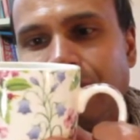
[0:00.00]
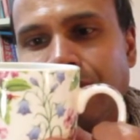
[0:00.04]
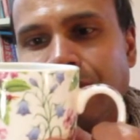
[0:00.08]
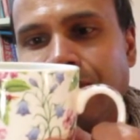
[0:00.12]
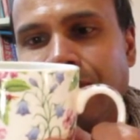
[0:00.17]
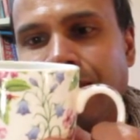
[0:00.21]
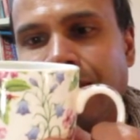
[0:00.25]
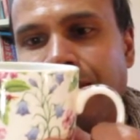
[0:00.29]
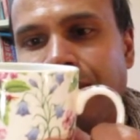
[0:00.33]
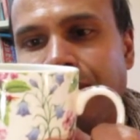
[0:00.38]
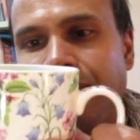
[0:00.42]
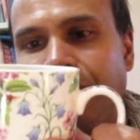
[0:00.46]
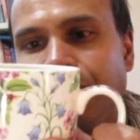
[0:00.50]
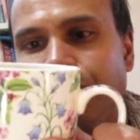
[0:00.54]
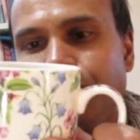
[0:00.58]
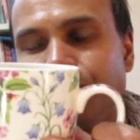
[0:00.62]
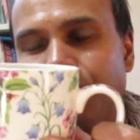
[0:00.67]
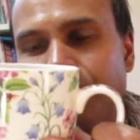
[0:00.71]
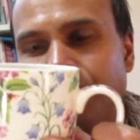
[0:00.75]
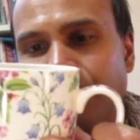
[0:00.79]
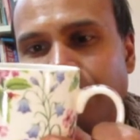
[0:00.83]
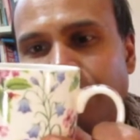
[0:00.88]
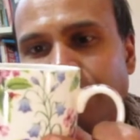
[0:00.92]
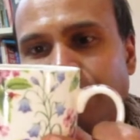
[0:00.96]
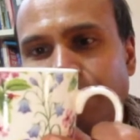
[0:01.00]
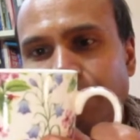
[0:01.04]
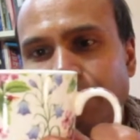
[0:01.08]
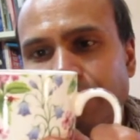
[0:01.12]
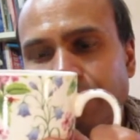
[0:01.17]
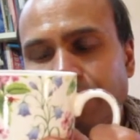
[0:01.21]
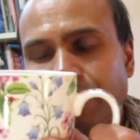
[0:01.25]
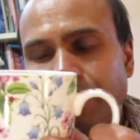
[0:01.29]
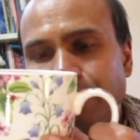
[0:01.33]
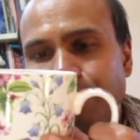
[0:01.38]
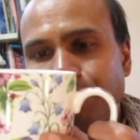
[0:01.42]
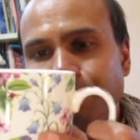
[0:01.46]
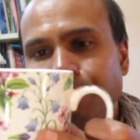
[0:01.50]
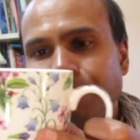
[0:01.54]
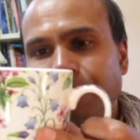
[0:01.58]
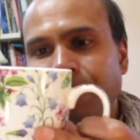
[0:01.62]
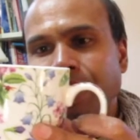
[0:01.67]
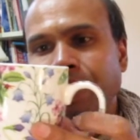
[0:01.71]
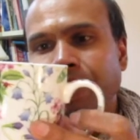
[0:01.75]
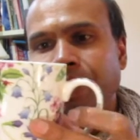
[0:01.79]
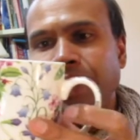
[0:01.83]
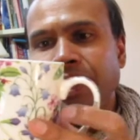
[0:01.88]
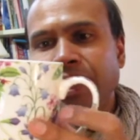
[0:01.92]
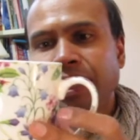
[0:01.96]
can the observer
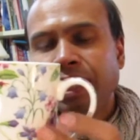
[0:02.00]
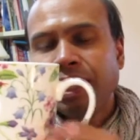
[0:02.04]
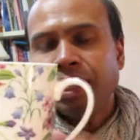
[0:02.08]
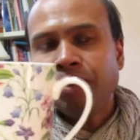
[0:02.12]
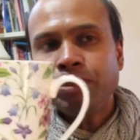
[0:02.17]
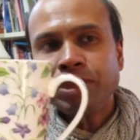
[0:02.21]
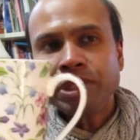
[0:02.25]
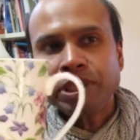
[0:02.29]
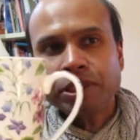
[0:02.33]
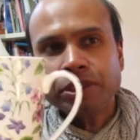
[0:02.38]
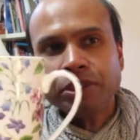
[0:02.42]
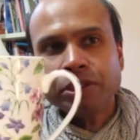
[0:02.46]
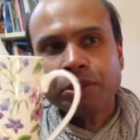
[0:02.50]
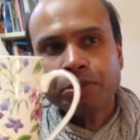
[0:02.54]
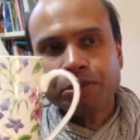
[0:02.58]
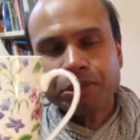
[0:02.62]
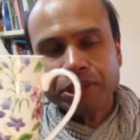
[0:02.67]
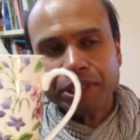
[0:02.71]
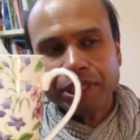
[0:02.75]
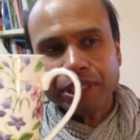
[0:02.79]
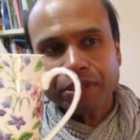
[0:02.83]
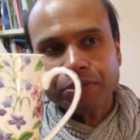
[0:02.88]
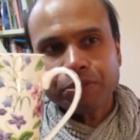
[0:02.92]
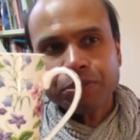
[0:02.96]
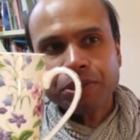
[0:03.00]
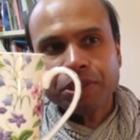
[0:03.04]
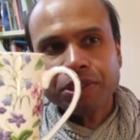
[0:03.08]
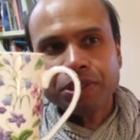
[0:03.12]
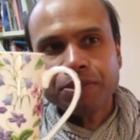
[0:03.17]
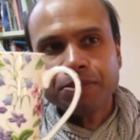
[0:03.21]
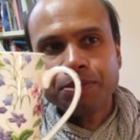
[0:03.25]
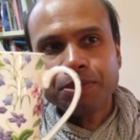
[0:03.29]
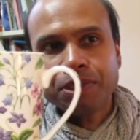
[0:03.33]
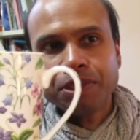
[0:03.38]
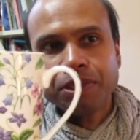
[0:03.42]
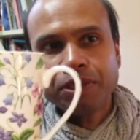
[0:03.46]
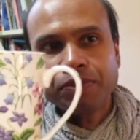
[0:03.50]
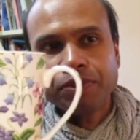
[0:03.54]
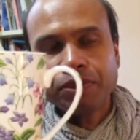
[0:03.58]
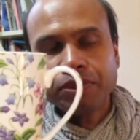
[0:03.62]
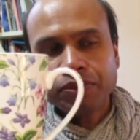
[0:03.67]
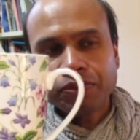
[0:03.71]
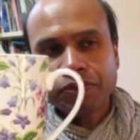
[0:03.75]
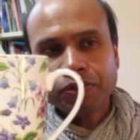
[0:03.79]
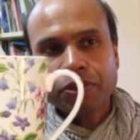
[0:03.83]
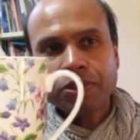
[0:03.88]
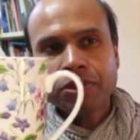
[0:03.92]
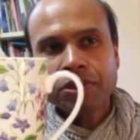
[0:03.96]
be a limited object which is observed
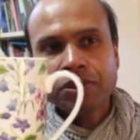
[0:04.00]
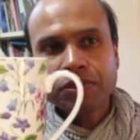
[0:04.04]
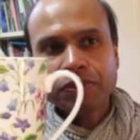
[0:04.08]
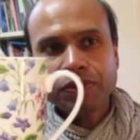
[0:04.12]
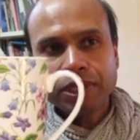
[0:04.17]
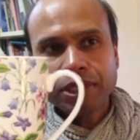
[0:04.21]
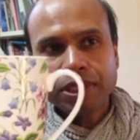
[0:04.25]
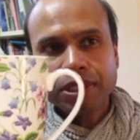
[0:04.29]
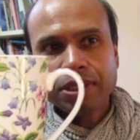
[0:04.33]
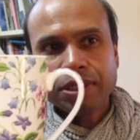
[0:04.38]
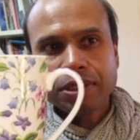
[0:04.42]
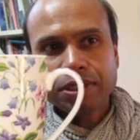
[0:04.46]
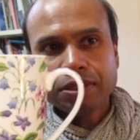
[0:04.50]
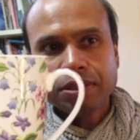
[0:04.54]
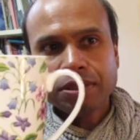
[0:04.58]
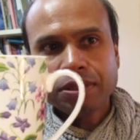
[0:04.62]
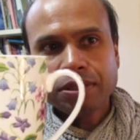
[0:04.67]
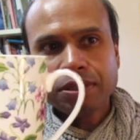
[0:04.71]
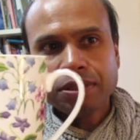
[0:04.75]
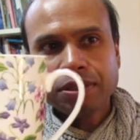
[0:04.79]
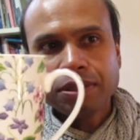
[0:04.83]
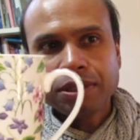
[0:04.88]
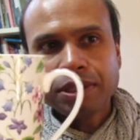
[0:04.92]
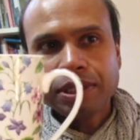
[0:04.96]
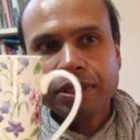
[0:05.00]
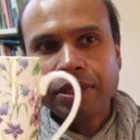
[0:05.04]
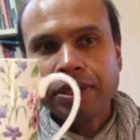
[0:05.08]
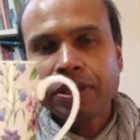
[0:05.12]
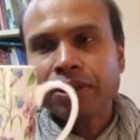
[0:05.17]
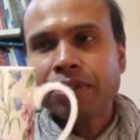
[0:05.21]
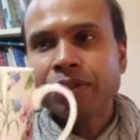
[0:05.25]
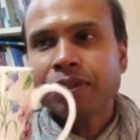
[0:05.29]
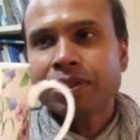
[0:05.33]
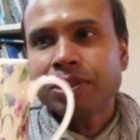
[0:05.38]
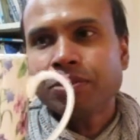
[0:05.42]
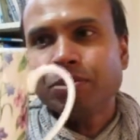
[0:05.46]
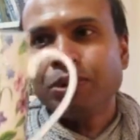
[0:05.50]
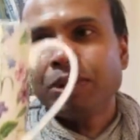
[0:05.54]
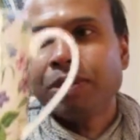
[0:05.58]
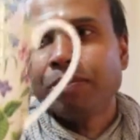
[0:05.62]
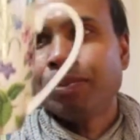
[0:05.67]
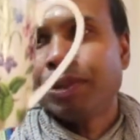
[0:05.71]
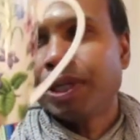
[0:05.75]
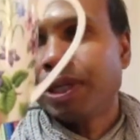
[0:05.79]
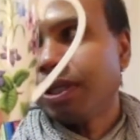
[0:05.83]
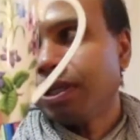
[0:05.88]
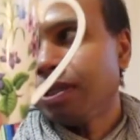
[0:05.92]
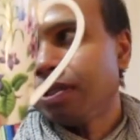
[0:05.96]
in front of it? And the answer with the
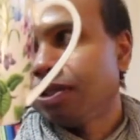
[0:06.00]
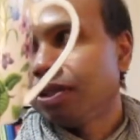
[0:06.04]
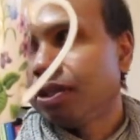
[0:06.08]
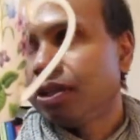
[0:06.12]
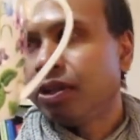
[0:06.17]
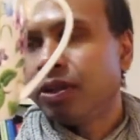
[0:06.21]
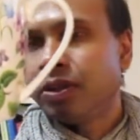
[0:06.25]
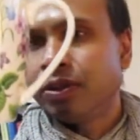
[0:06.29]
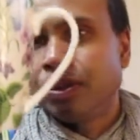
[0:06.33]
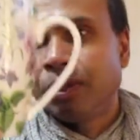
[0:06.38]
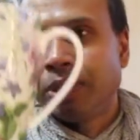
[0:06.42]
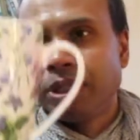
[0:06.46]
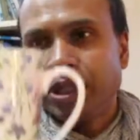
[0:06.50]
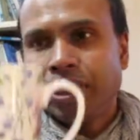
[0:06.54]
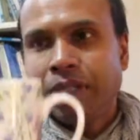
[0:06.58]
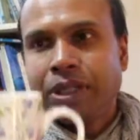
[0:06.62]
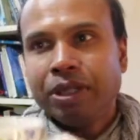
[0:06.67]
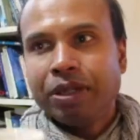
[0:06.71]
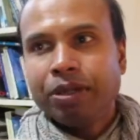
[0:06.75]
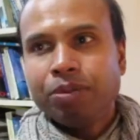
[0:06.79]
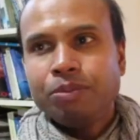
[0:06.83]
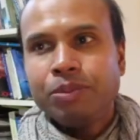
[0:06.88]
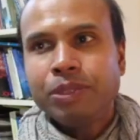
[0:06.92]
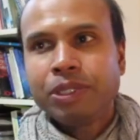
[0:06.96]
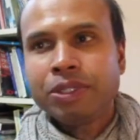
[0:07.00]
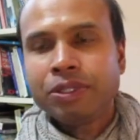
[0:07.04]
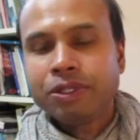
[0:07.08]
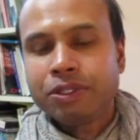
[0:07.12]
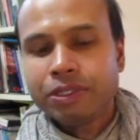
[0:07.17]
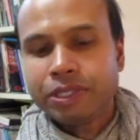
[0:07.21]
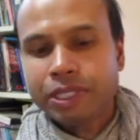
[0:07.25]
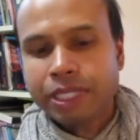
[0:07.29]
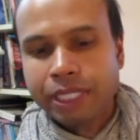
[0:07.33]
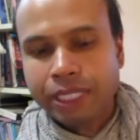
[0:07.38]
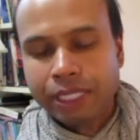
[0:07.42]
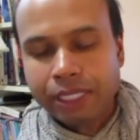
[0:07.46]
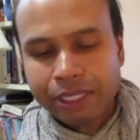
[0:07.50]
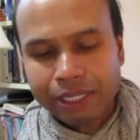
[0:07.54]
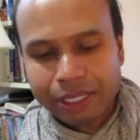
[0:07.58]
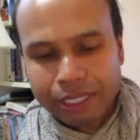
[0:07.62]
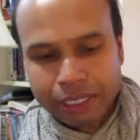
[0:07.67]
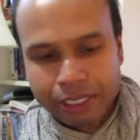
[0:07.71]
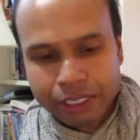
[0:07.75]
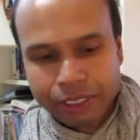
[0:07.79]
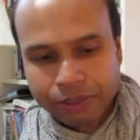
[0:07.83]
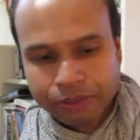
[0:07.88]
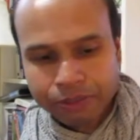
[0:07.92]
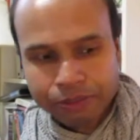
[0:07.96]
mug is no because the
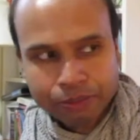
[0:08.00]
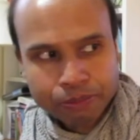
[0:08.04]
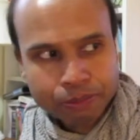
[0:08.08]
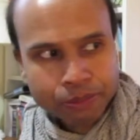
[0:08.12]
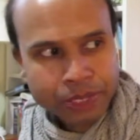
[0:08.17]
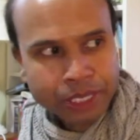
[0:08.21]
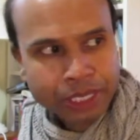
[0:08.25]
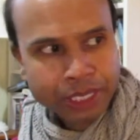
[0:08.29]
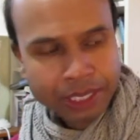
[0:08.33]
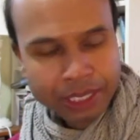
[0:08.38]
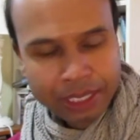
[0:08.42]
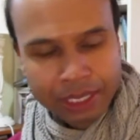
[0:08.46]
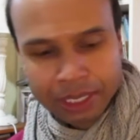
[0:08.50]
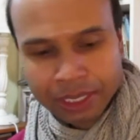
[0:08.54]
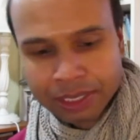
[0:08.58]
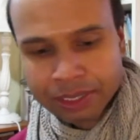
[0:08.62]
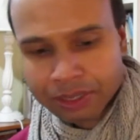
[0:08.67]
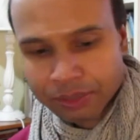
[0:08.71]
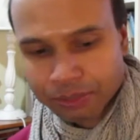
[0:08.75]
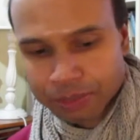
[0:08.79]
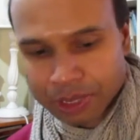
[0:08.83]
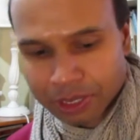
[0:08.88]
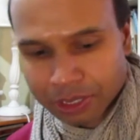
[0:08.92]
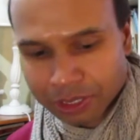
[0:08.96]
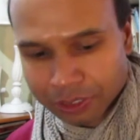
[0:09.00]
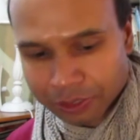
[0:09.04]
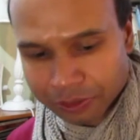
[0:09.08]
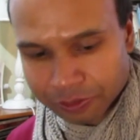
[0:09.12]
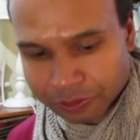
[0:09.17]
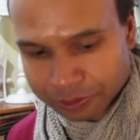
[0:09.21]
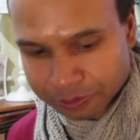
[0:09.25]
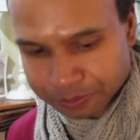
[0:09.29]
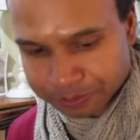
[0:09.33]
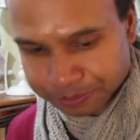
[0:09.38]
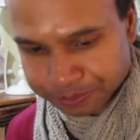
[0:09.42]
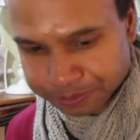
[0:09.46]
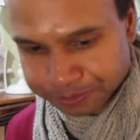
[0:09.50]
uh, mug is observed.